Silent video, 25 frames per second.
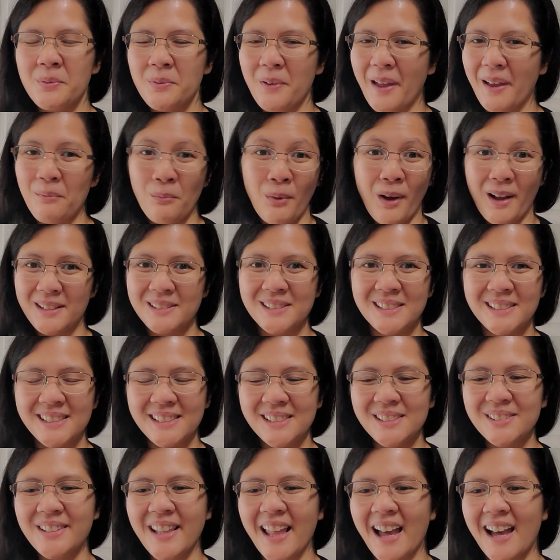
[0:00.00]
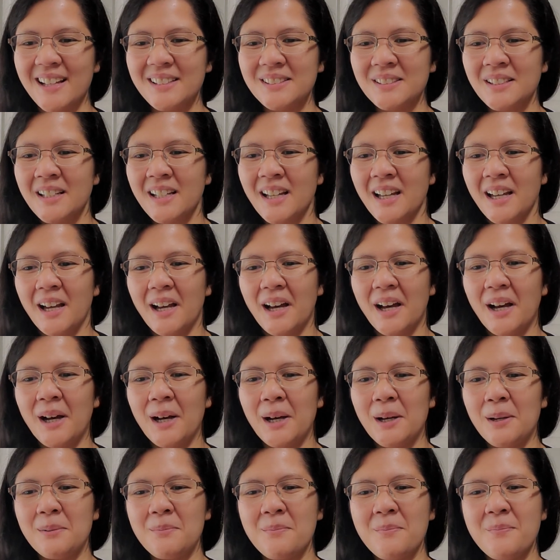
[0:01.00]
want to do that.
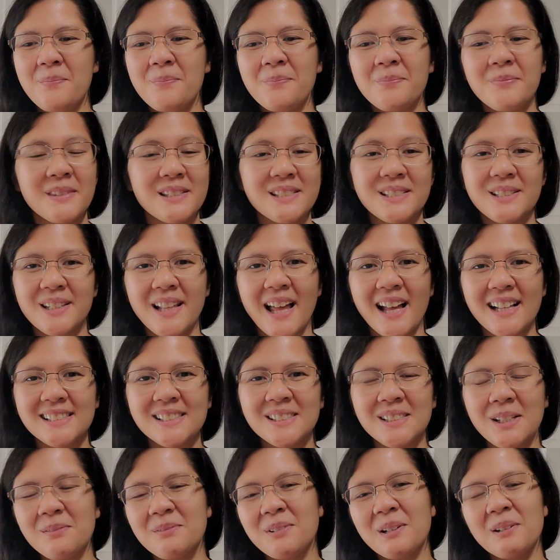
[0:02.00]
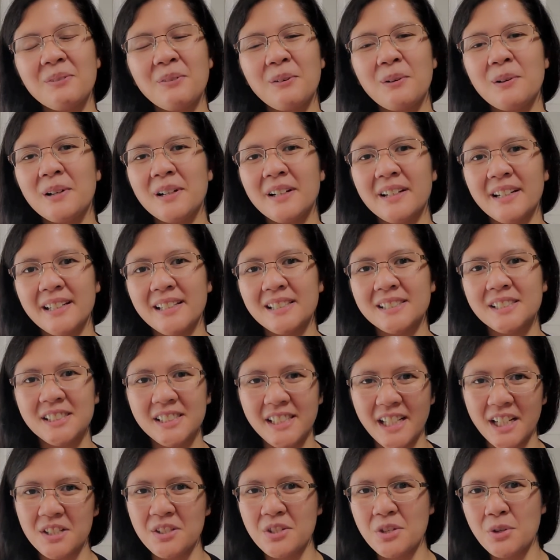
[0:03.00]
So that's number 4, is
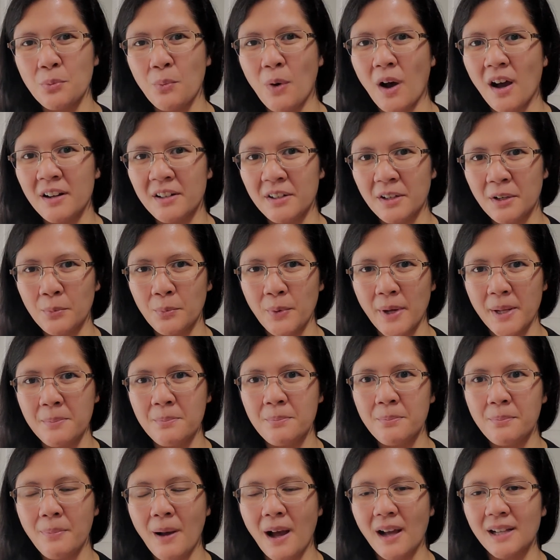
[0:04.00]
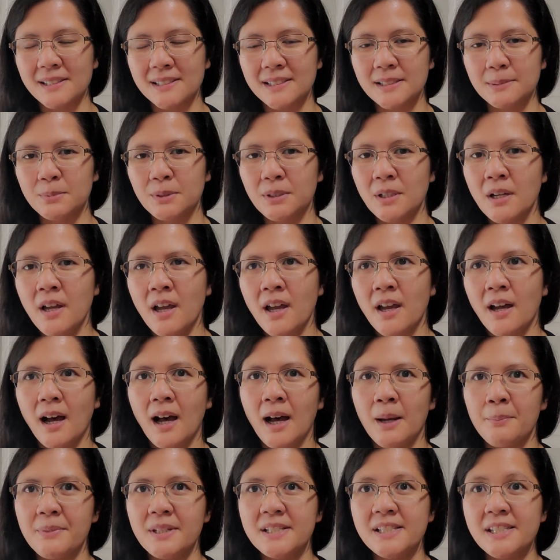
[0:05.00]
stick to water when possible.
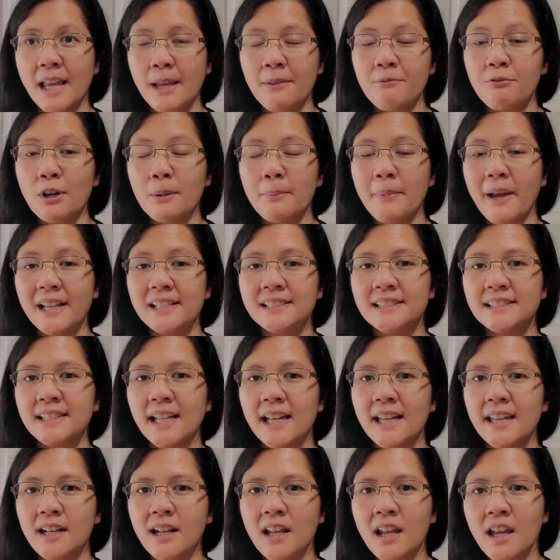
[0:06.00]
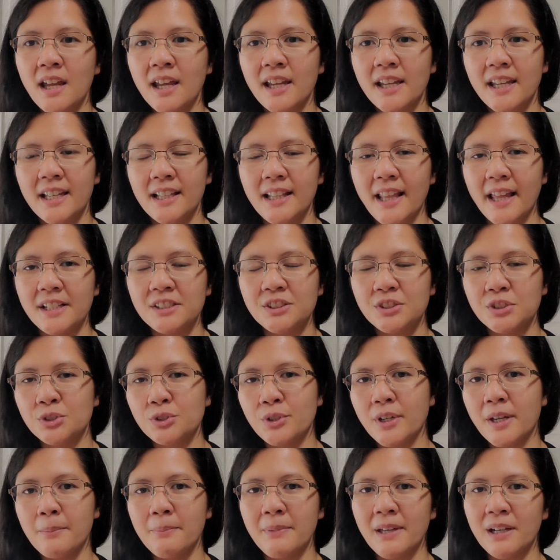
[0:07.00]
The same for my son. He likes to
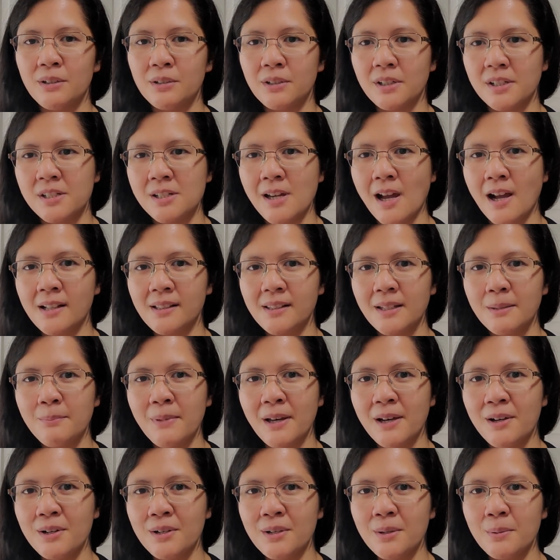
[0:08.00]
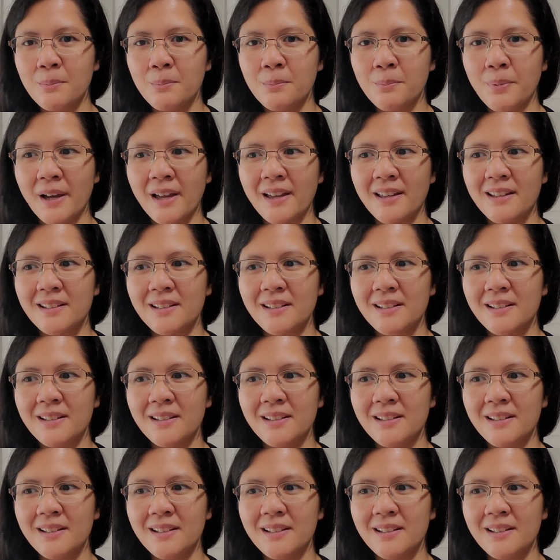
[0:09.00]
drink milk or chocolate milk, but